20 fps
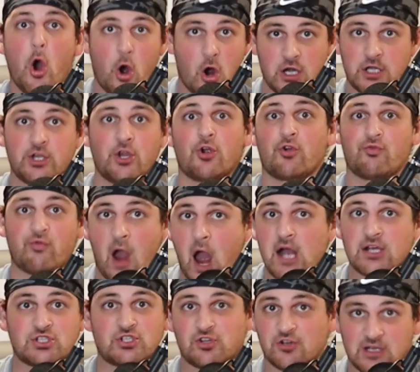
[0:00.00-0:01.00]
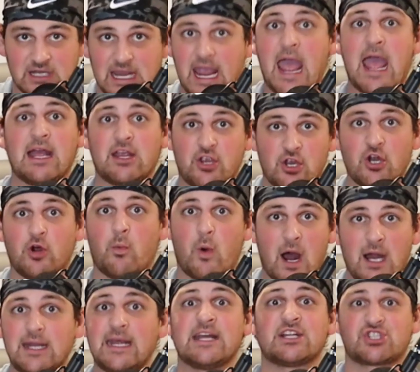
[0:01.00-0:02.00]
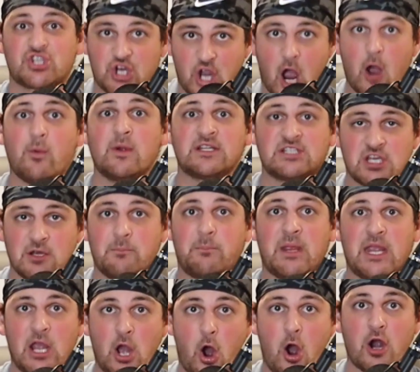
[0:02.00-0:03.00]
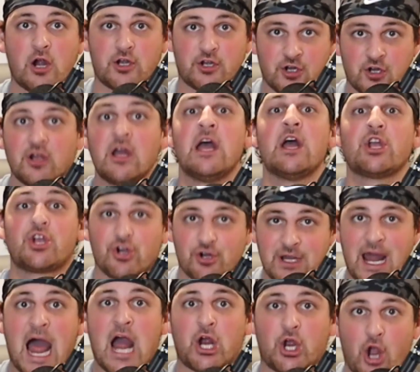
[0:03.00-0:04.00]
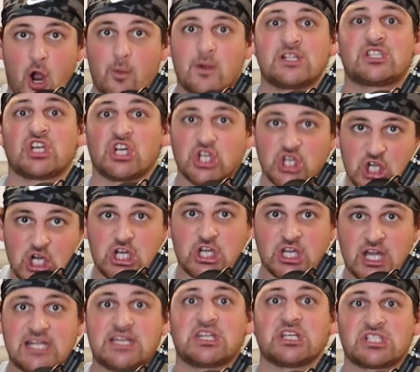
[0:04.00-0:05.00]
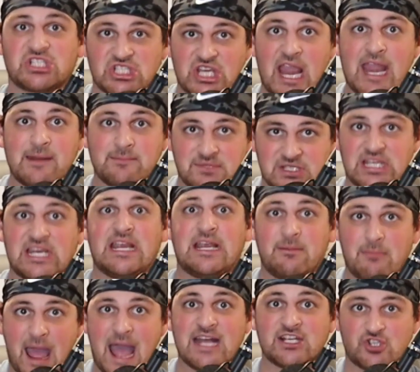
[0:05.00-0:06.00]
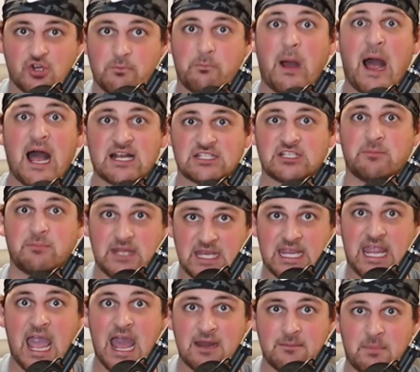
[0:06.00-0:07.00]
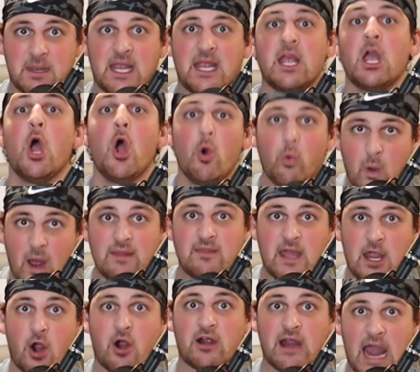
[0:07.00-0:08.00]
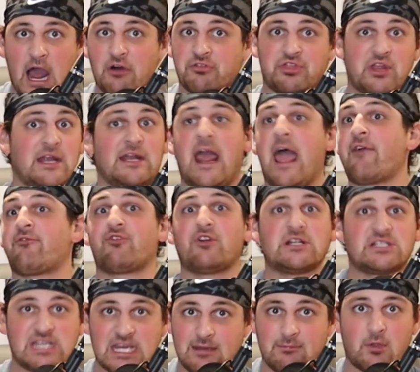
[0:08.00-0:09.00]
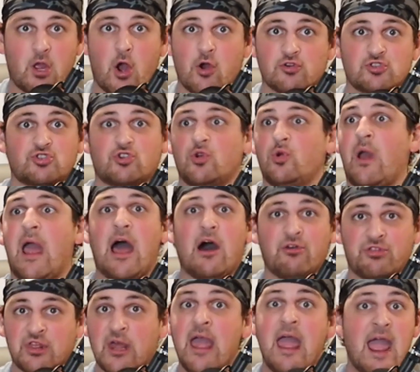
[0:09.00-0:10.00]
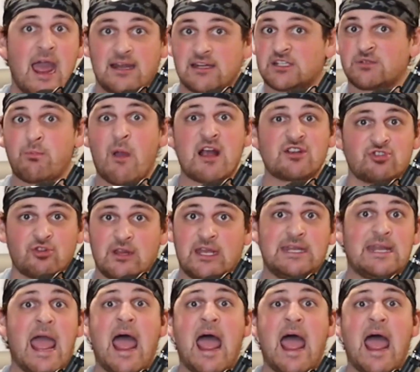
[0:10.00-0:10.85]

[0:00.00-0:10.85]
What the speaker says: on your roster, yeah, you know what? It's going to be harder. You're not going to look like the same team as you possibly can be when they are healthy. And every team goes through health, and especially